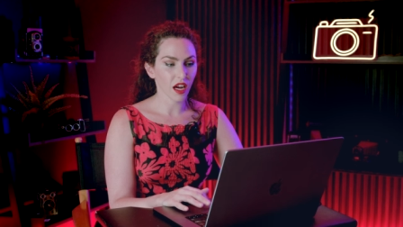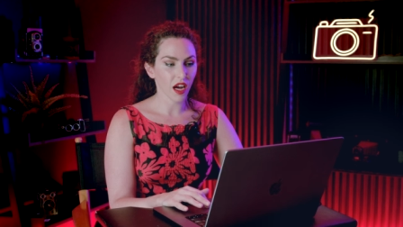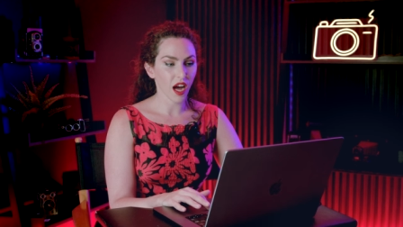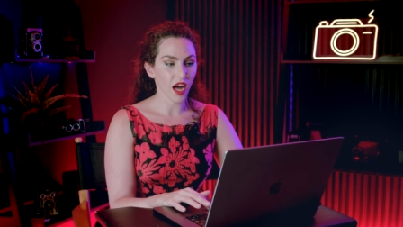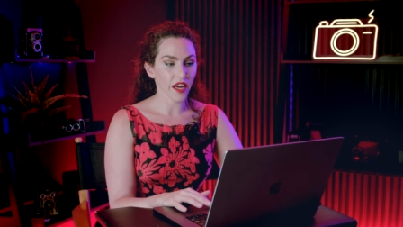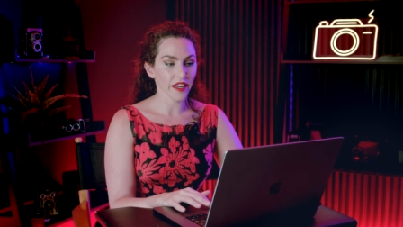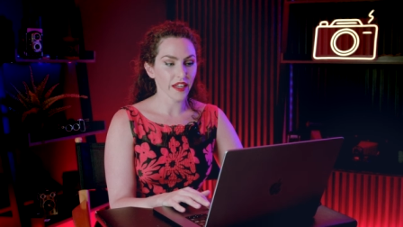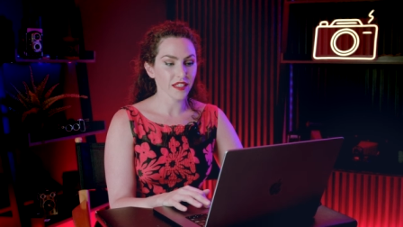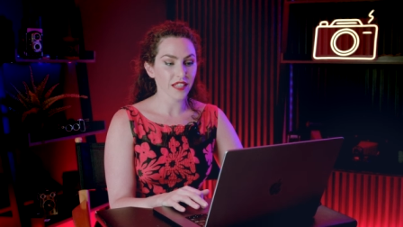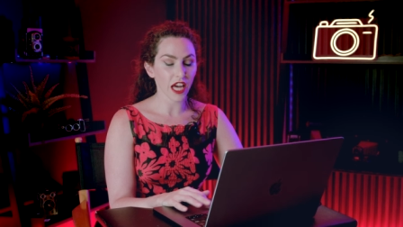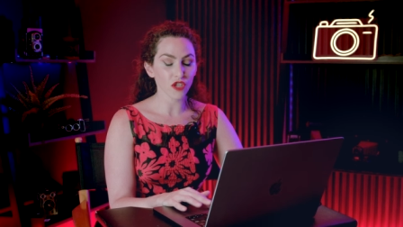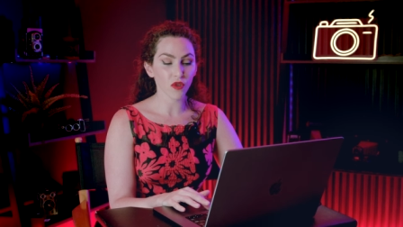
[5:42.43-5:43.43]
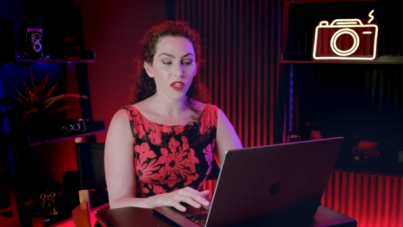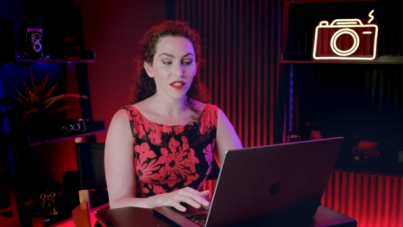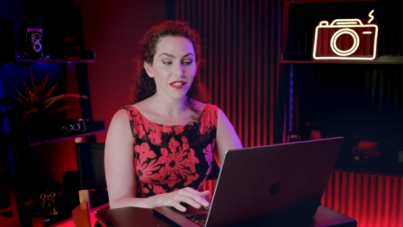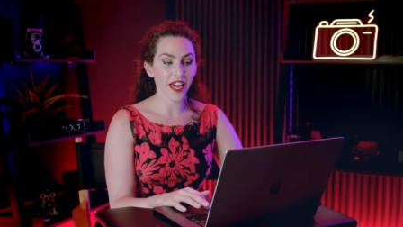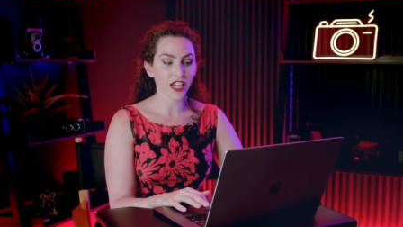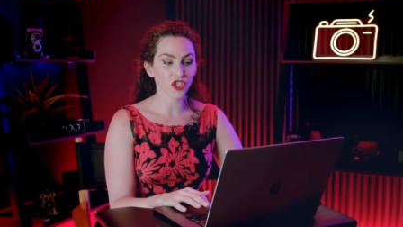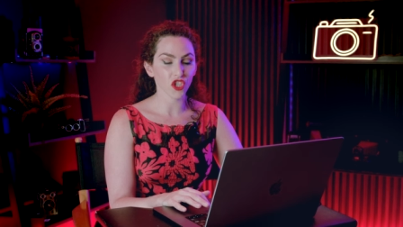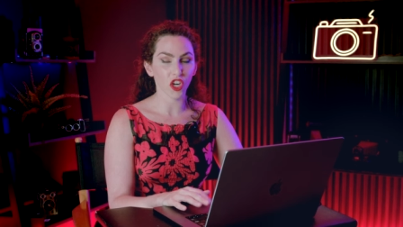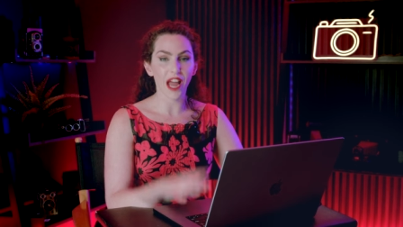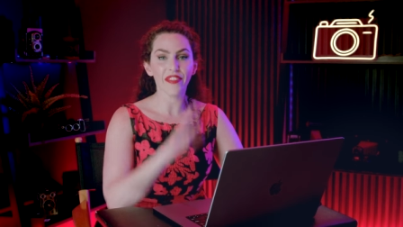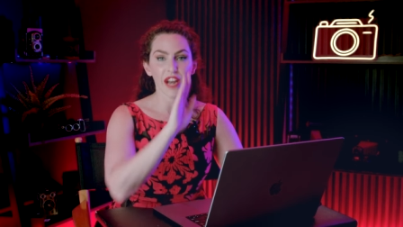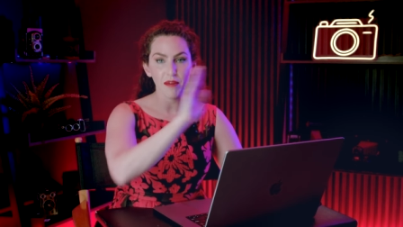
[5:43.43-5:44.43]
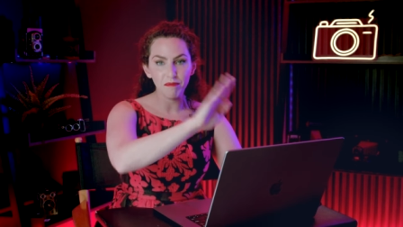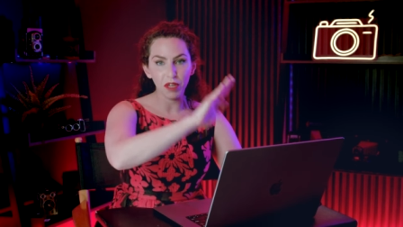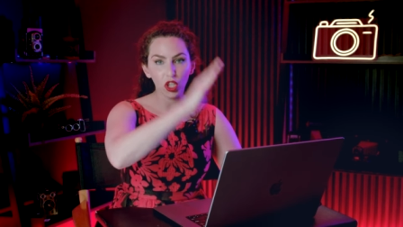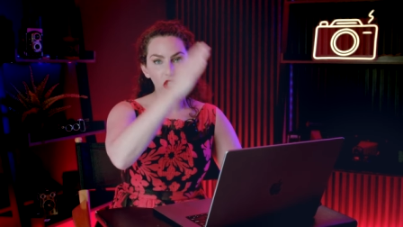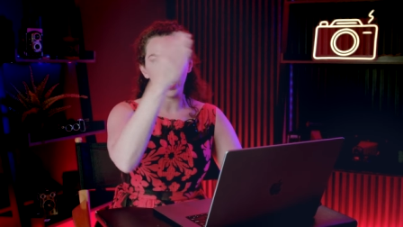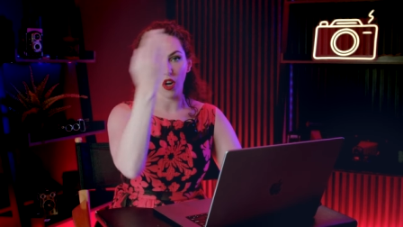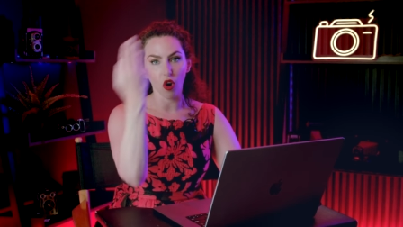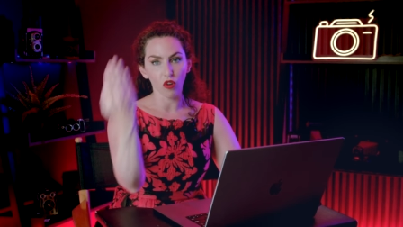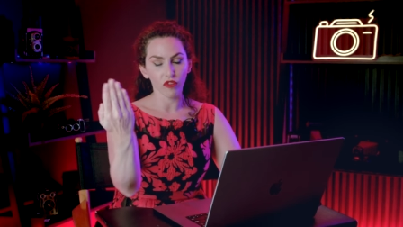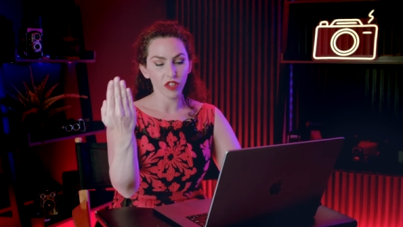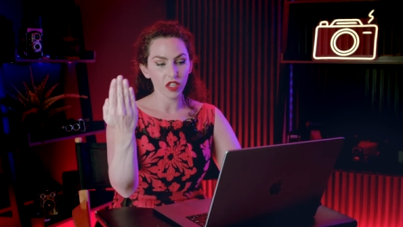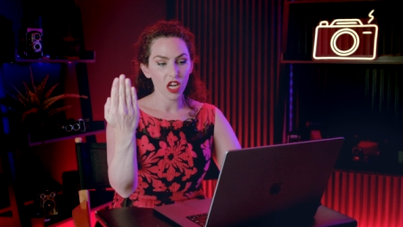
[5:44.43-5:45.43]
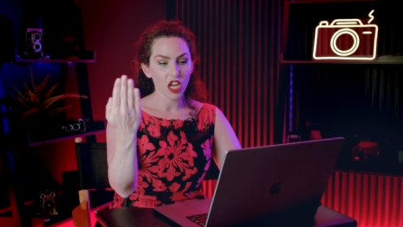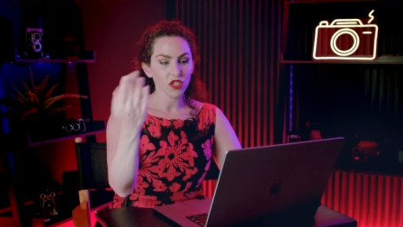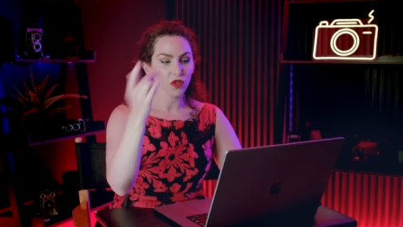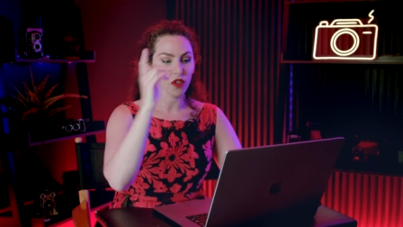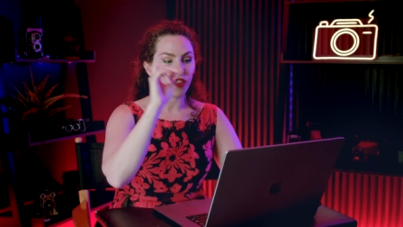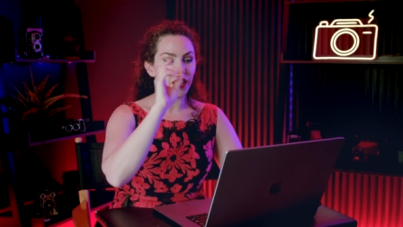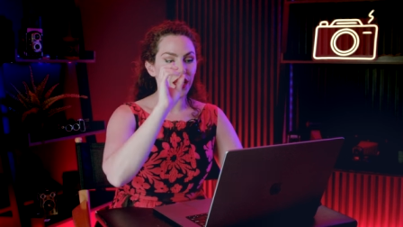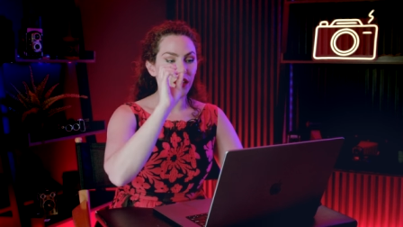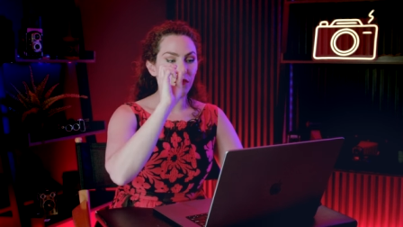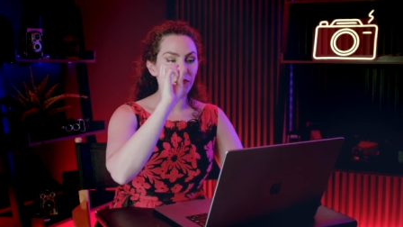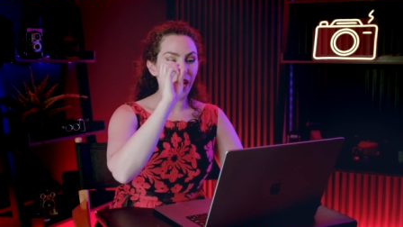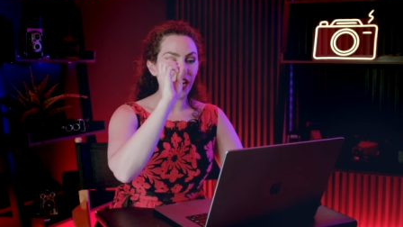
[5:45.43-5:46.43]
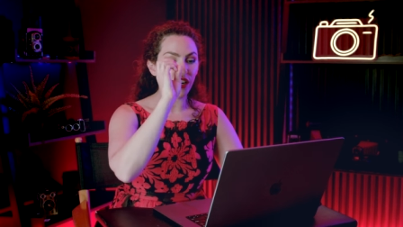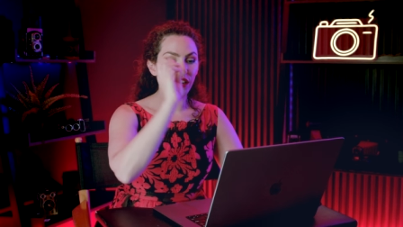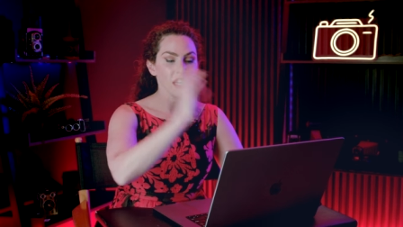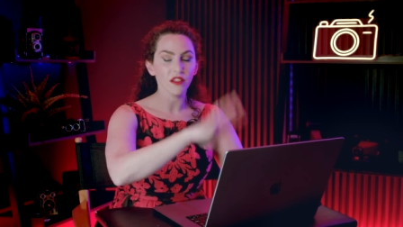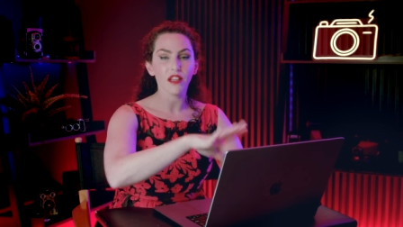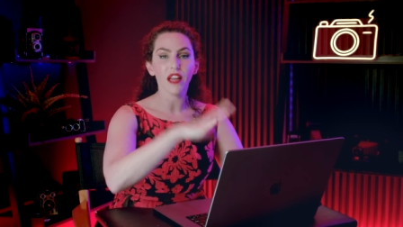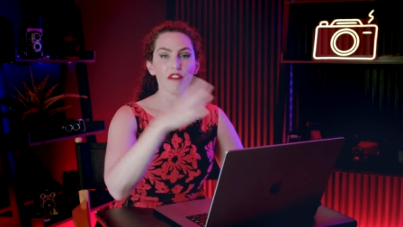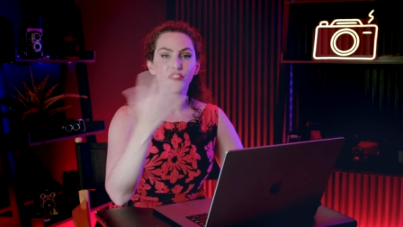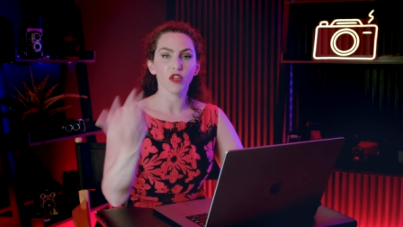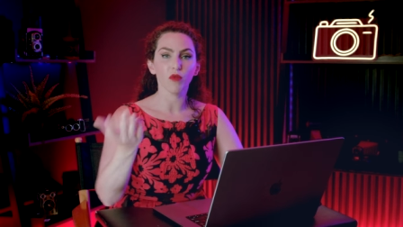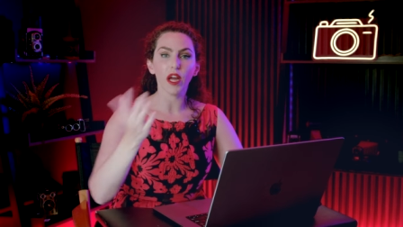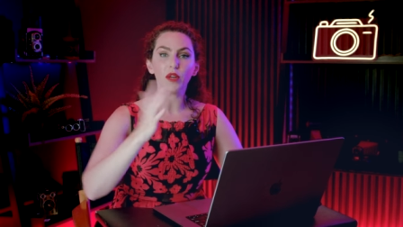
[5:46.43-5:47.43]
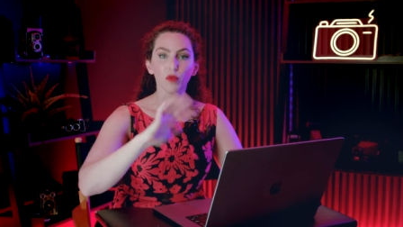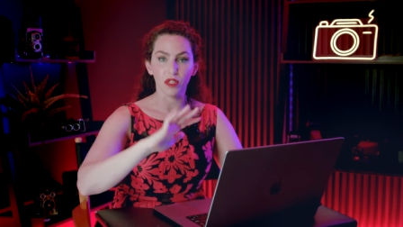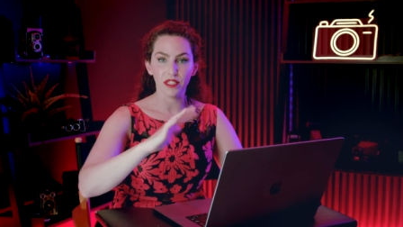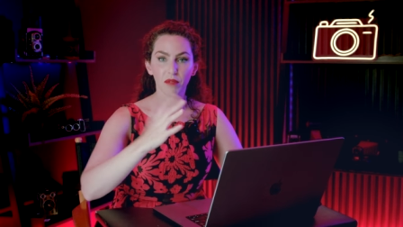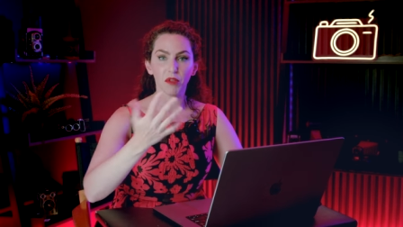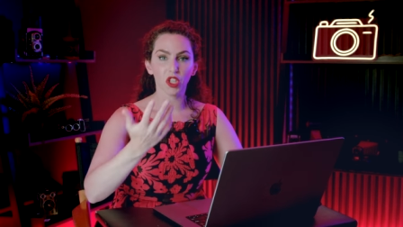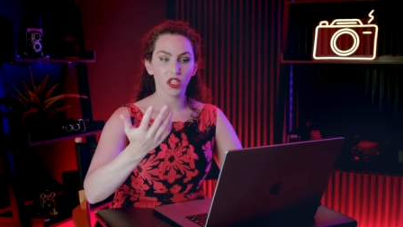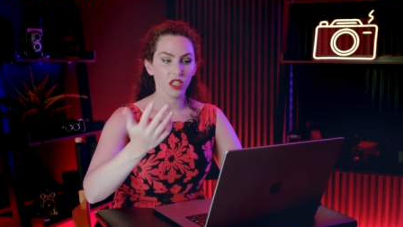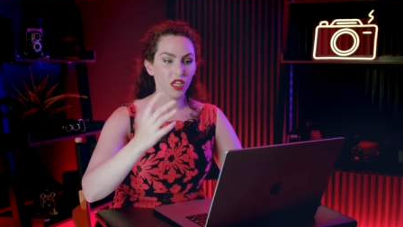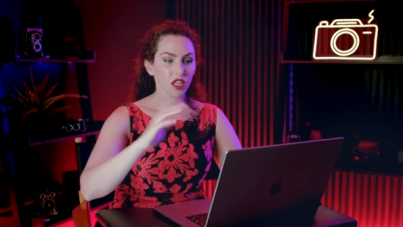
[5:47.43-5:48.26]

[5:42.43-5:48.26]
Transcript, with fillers: I exaggerated the texture and then I mirrored it over so that the background on the left and right were similar